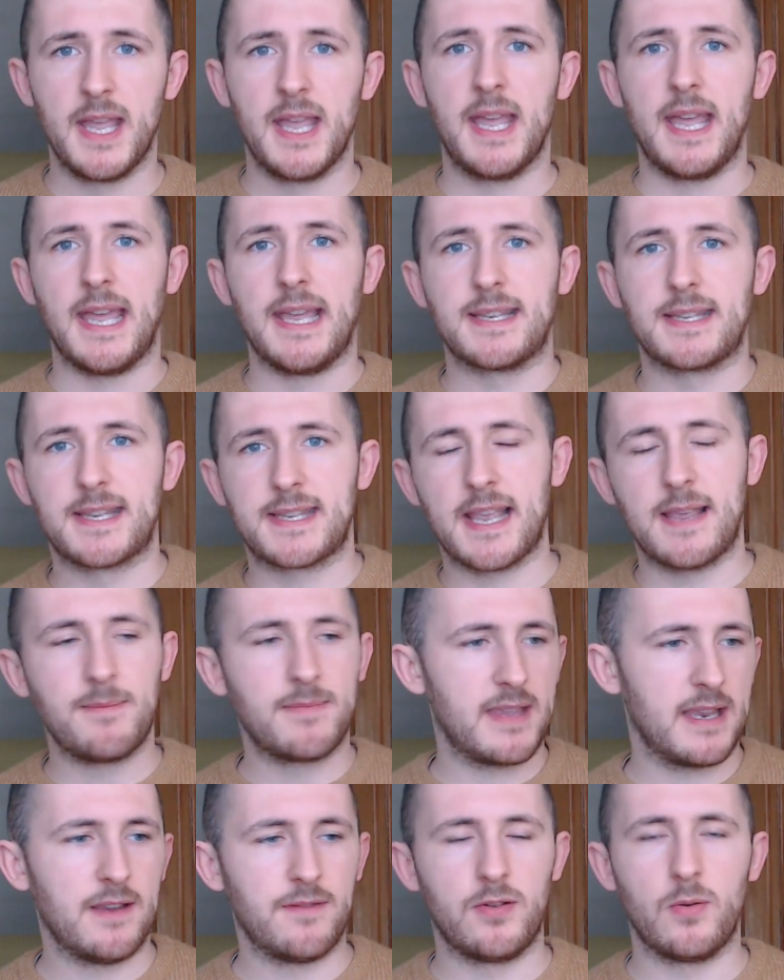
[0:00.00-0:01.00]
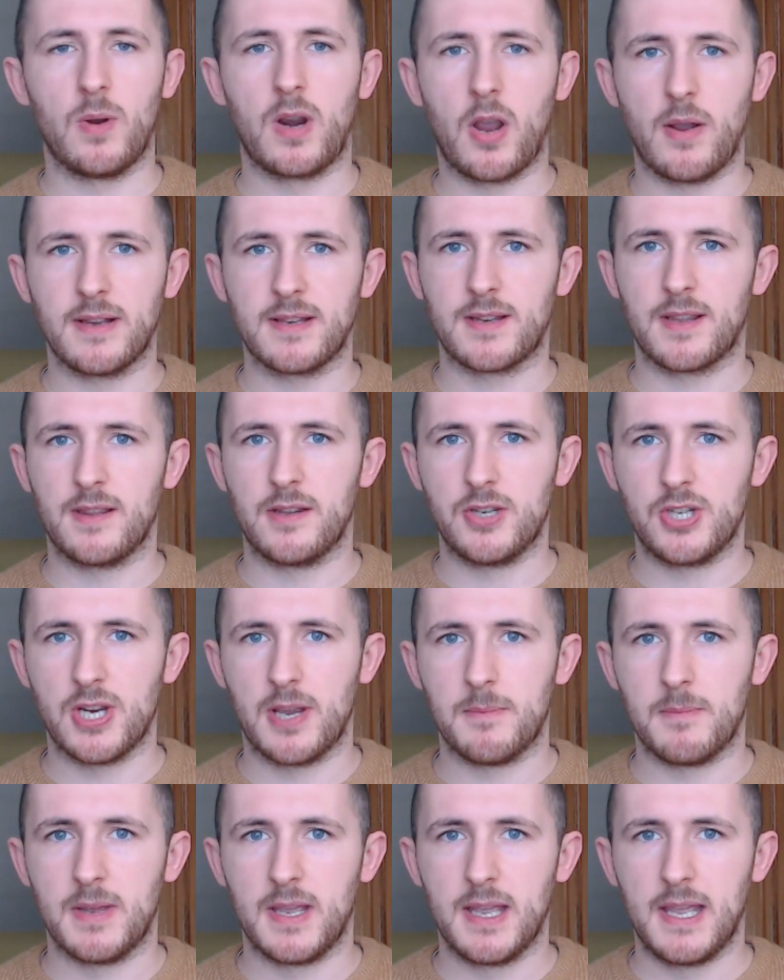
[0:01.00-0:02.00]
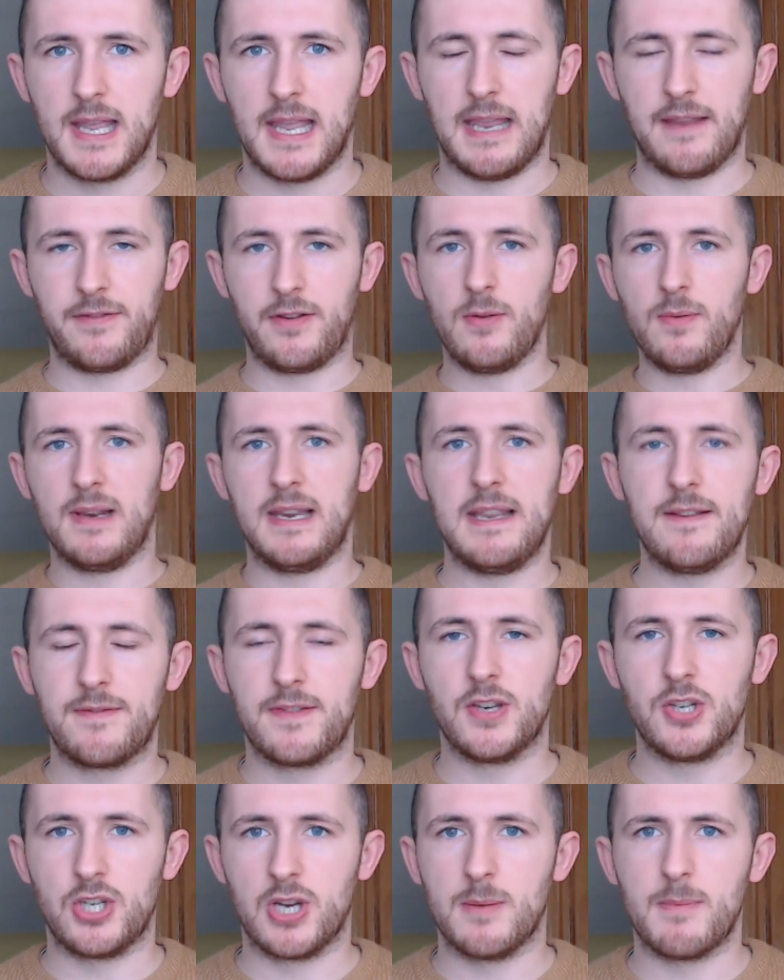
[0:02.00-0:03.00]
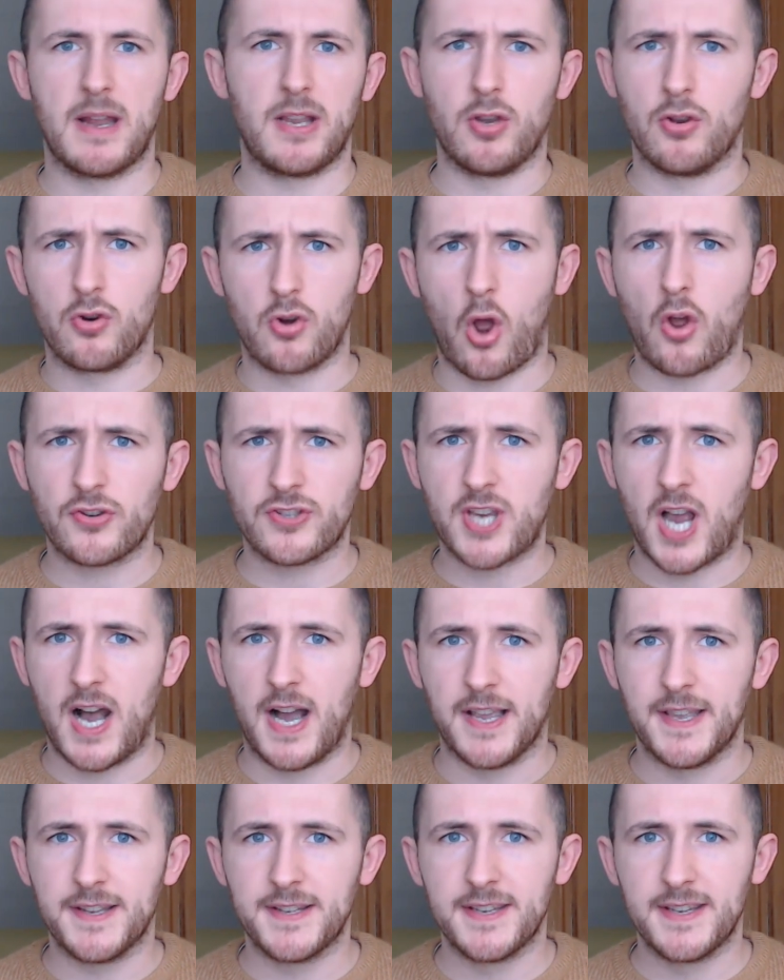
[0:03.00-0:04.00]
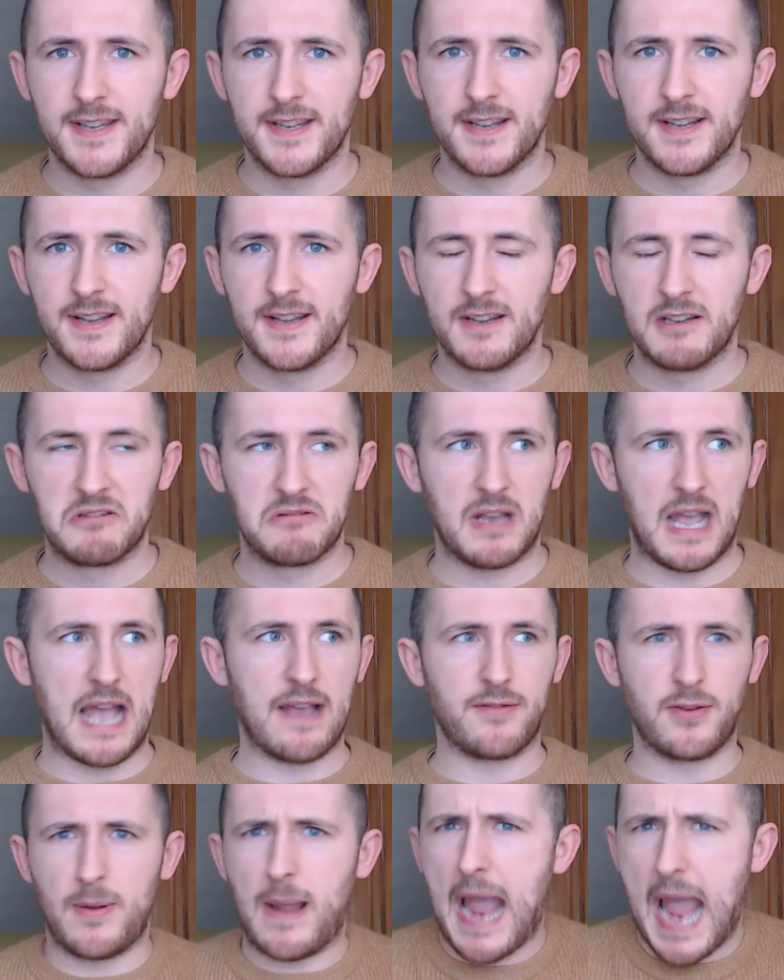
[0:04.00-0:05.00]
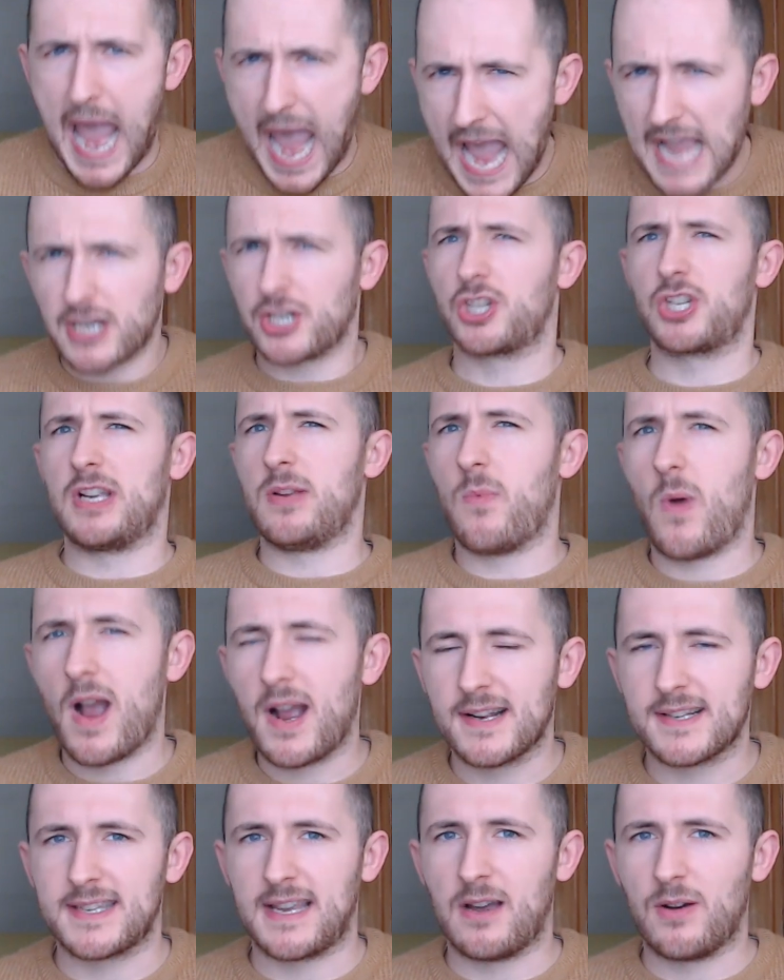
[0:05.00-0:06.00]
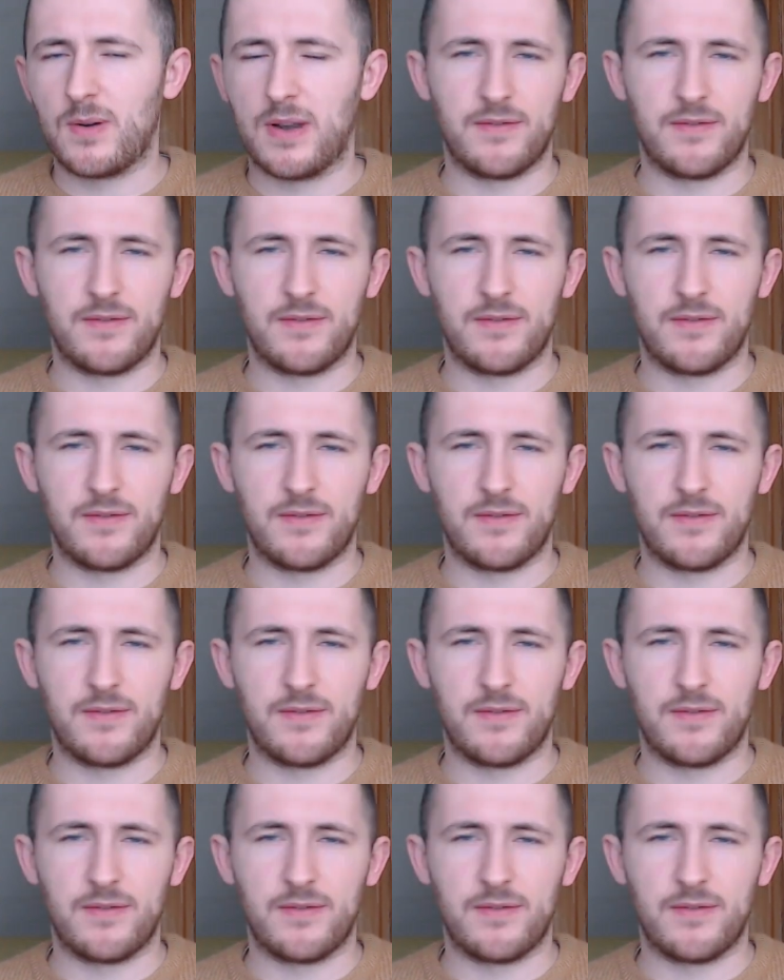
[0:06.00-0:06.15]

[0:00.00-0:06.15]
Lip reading: It's the same thing if you were going to the gym. If you leave the gym and you're not tired, have you actually worked out?